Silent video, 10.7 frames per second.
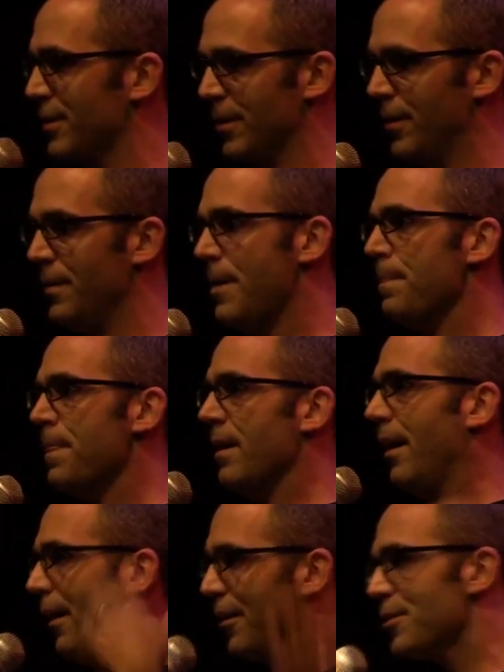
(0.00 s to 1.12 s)
So
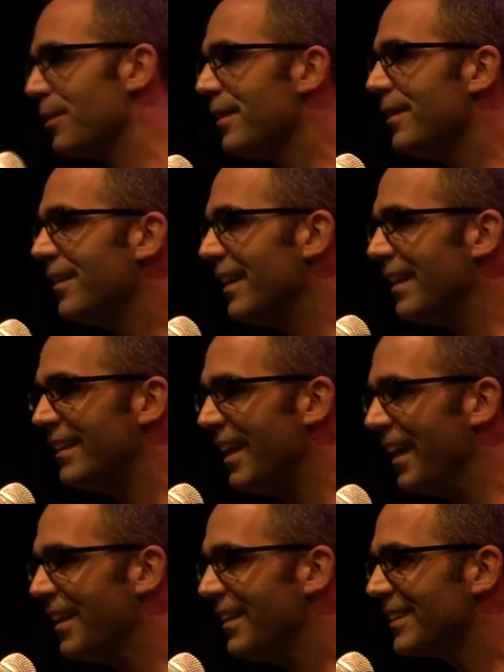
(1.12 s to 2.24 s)
a hundred in a day